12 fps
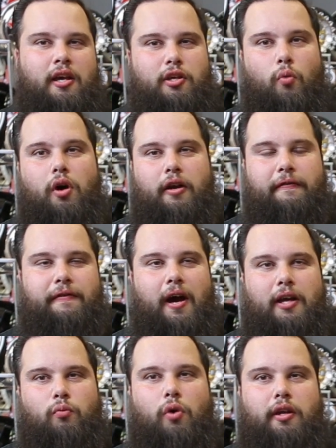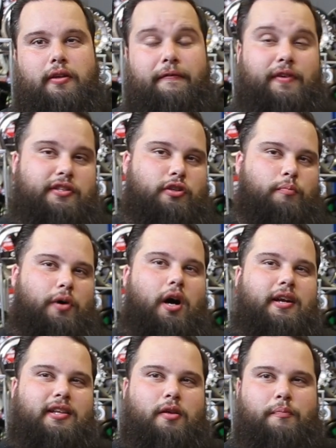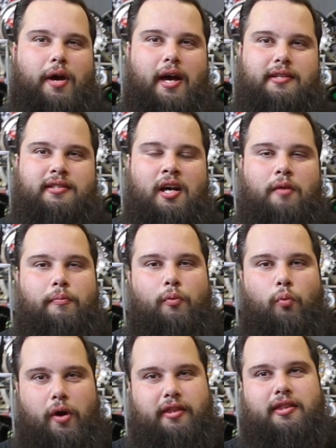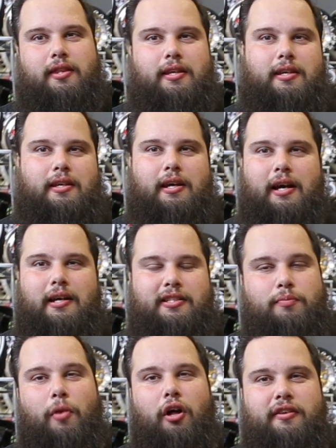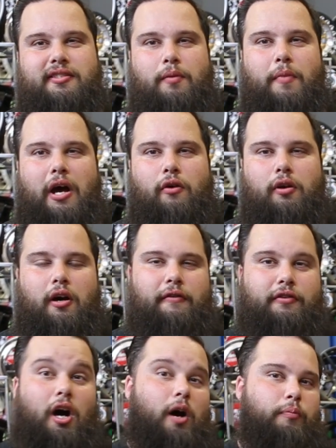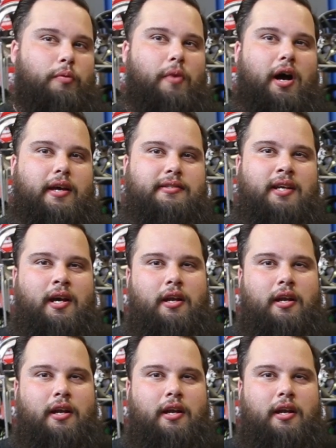you want to find one that fits your body the best with the smallest amount of compromise.